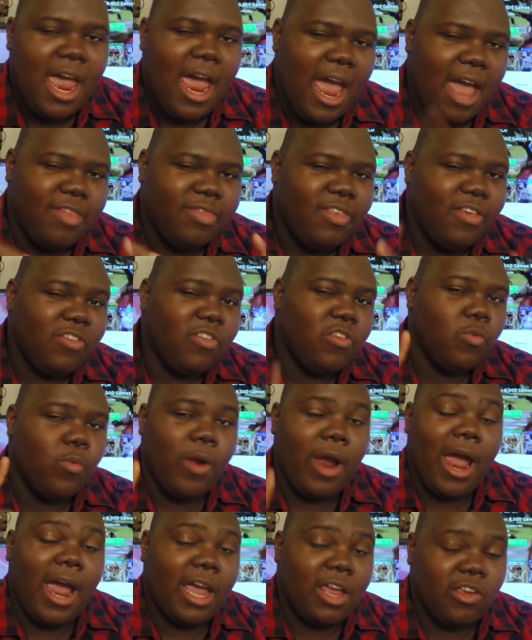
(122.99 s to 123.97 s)
And this is
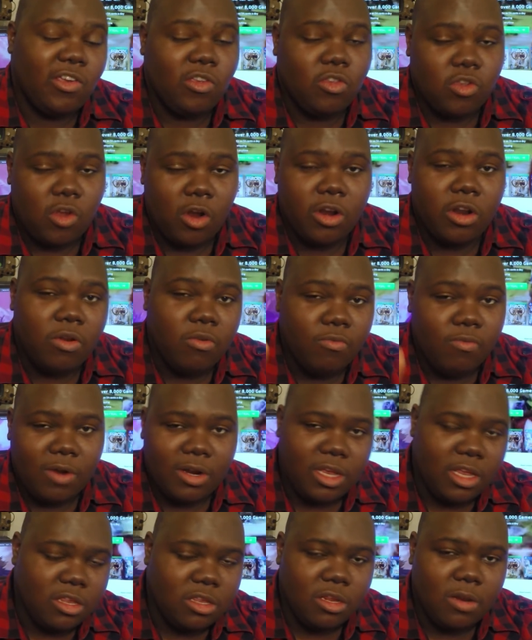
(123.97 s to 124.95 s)
where I actually started to run
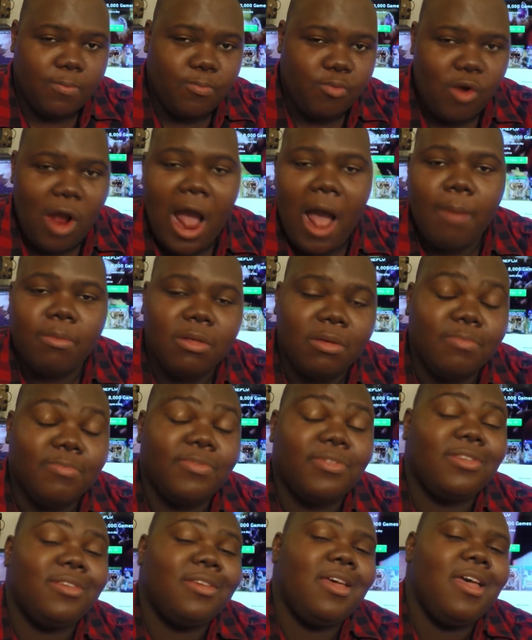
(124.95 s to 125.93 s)
into the
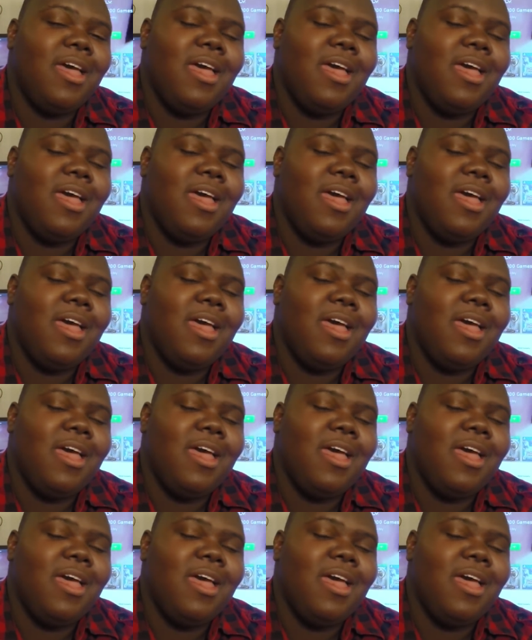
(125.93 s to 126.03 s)
problems.